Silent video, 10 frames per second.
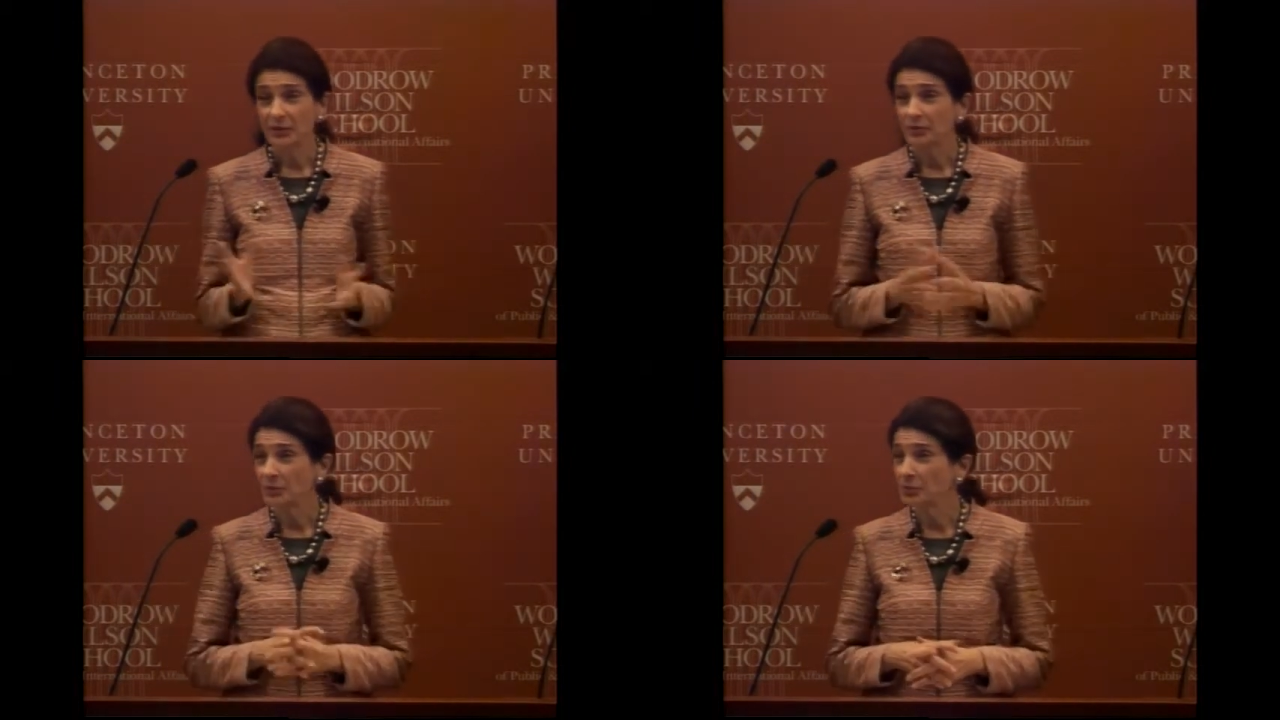
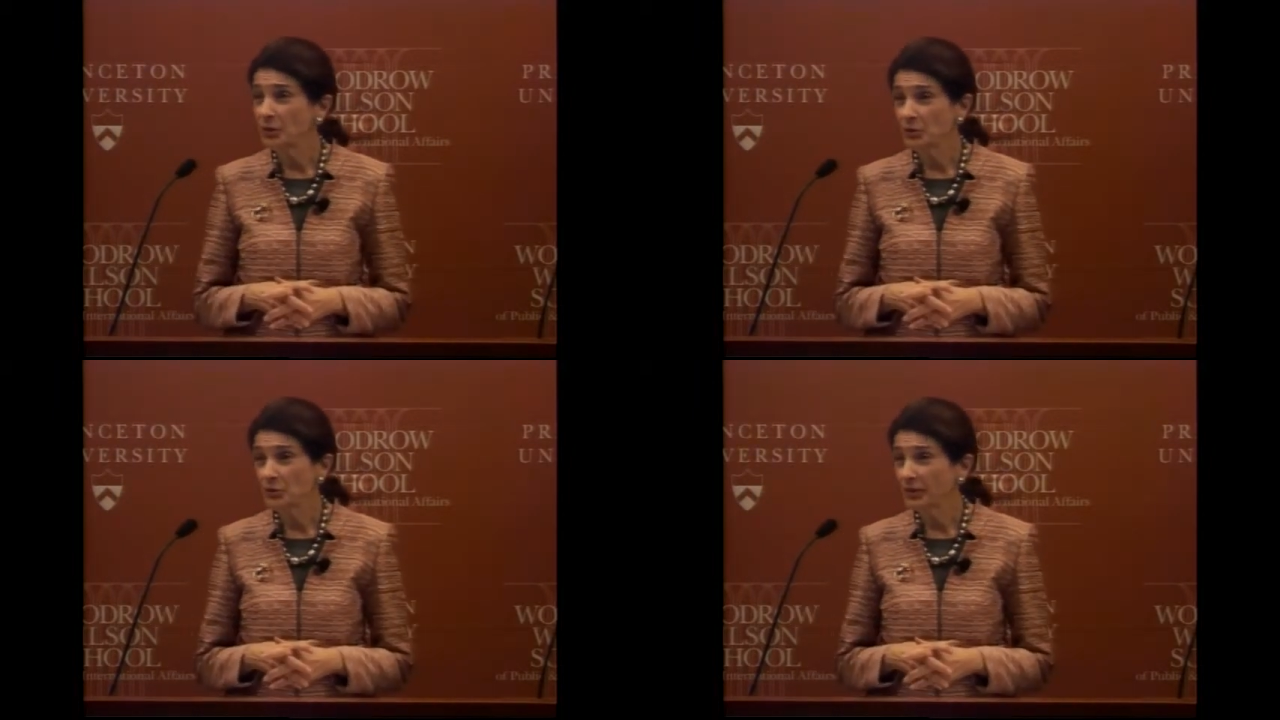for
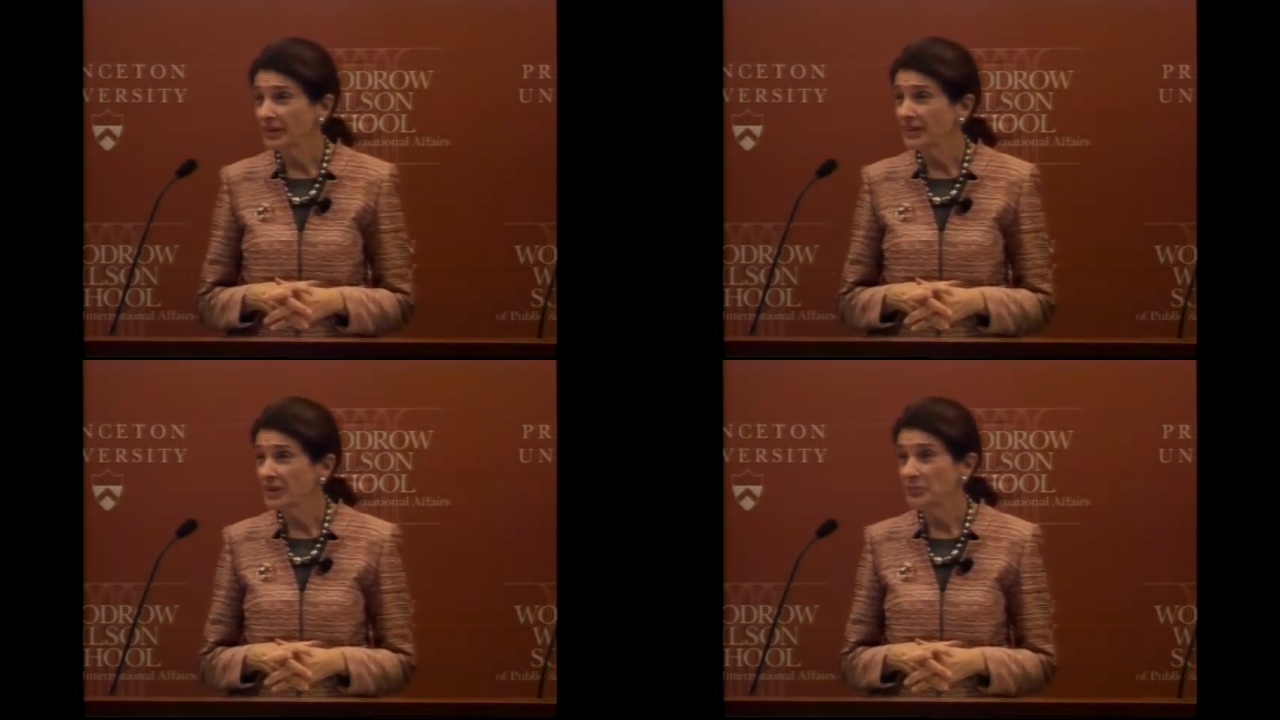
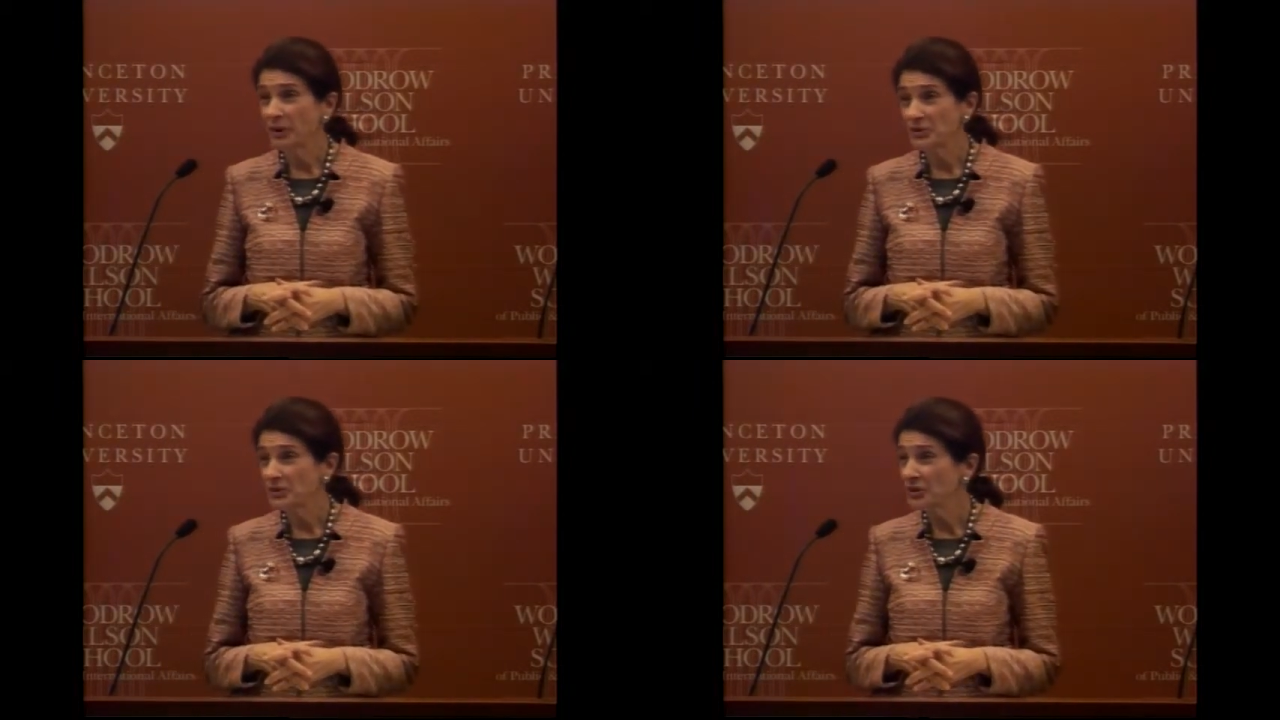brokering a
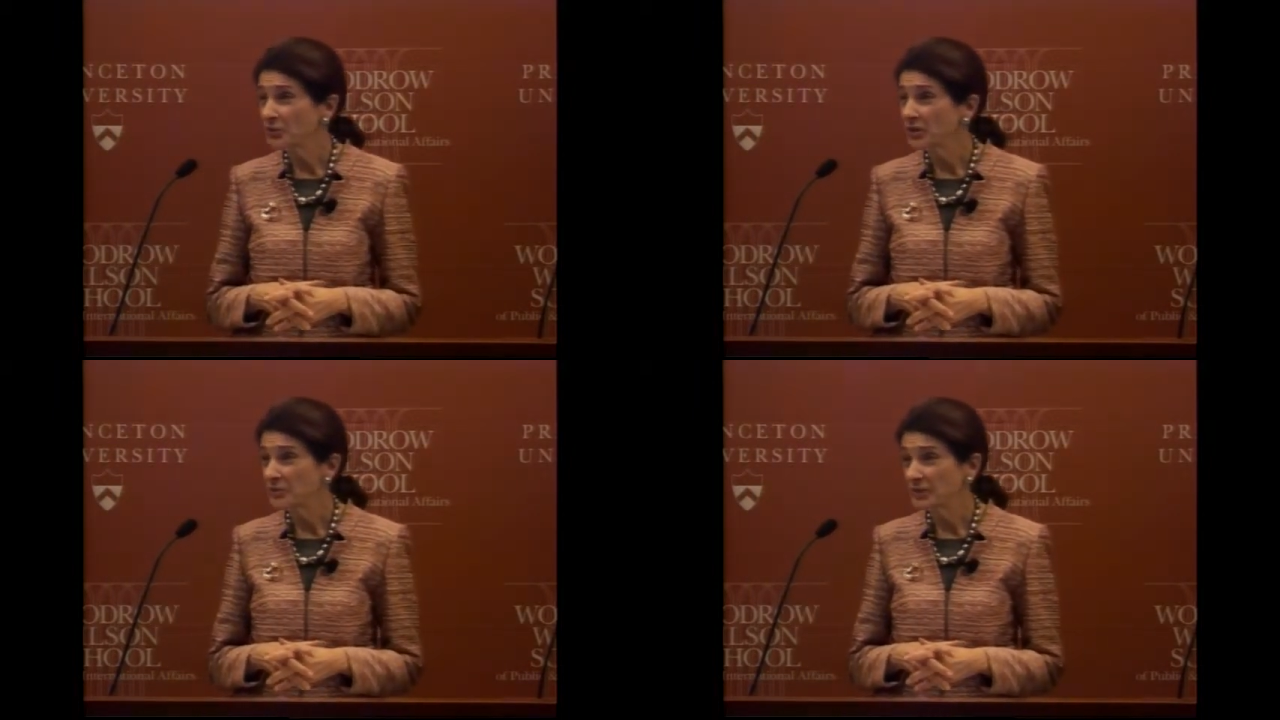budget
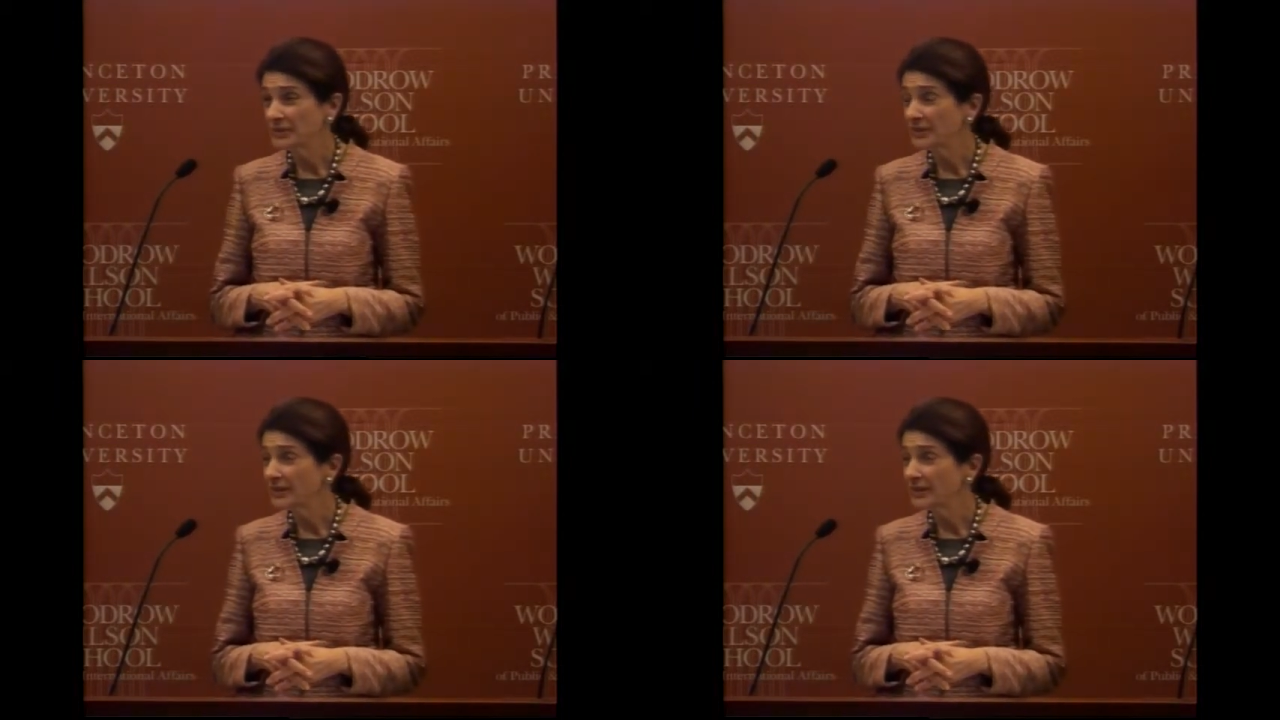agreement